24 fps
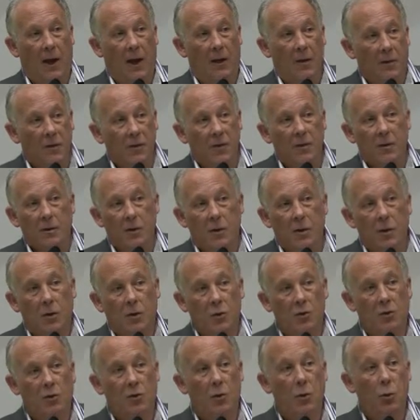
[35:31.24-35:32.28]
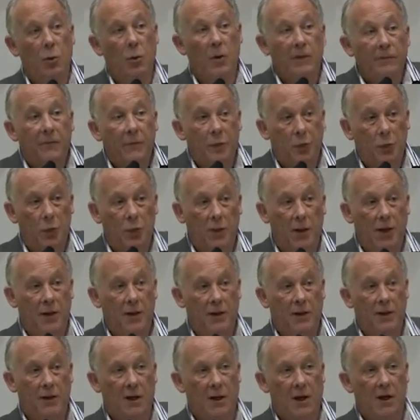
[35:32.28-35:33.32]
And this is a culture we've
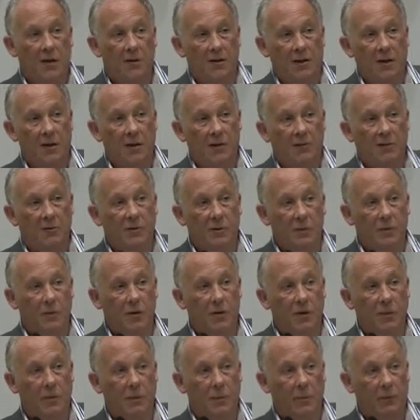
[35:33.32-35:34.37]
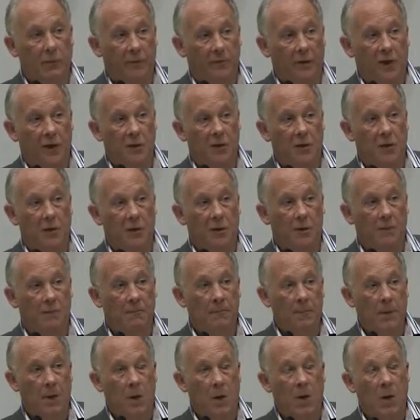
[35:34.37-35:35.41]
created ourselves within the profession,
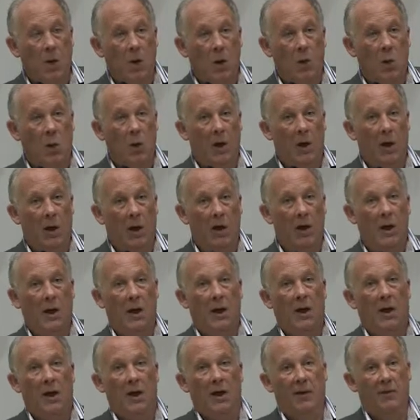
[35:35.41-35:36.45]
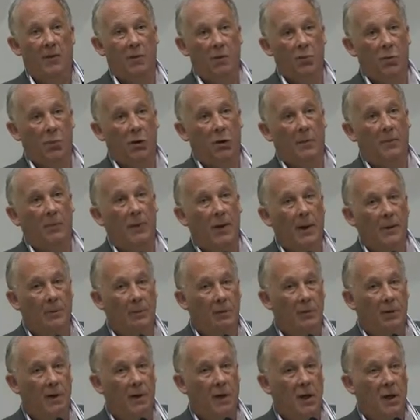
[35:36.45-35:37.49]
where if you're not
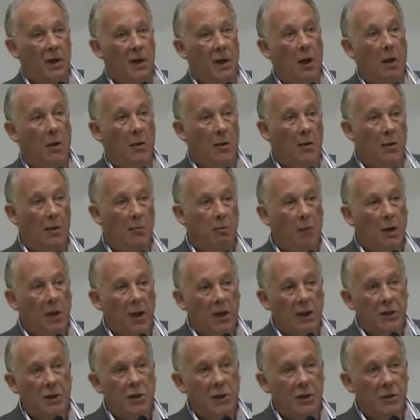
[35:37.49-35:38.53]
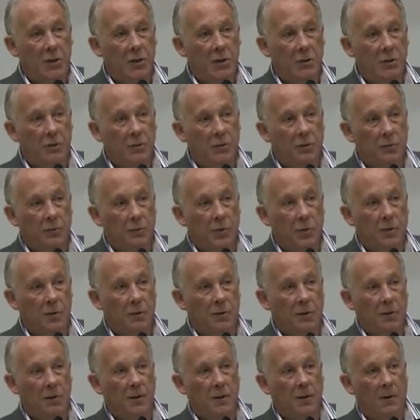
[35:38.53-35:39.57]
publishing in the right
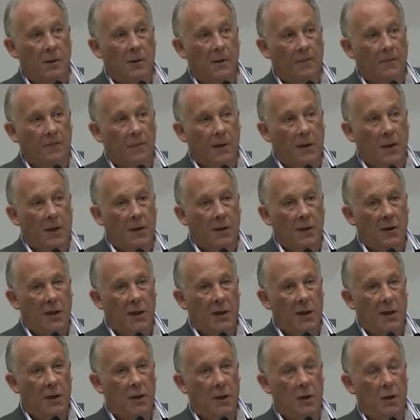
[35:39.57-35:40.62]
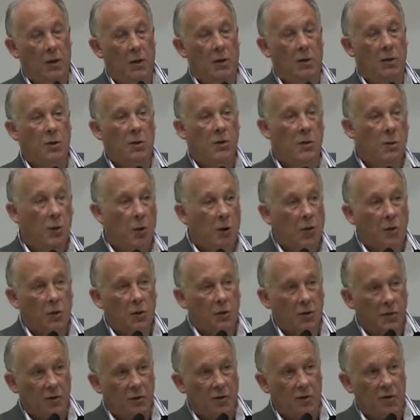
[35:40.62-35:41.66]
journals, then you are
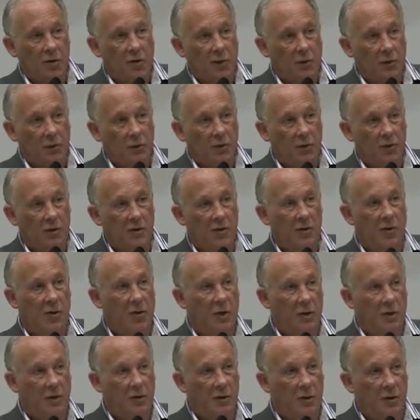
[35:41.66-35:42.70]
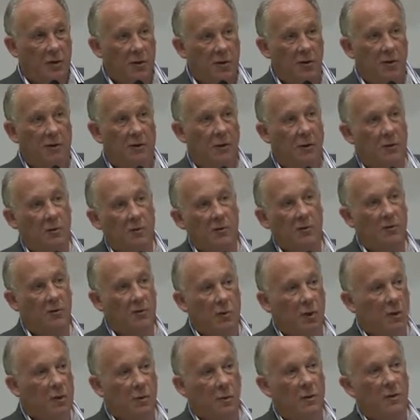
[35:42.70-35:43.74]
not a serious scientist,
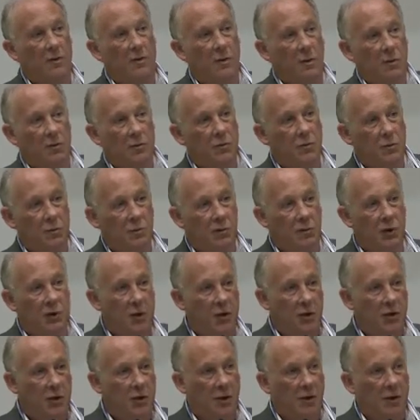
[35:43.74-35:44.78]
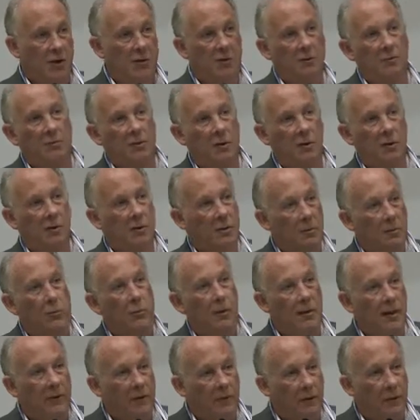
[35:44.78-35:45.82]
stroke social scientist,
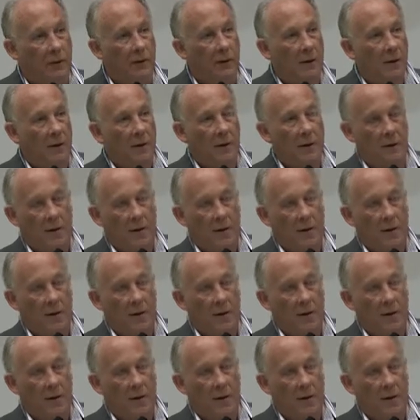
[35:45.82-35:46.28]
stroke whatever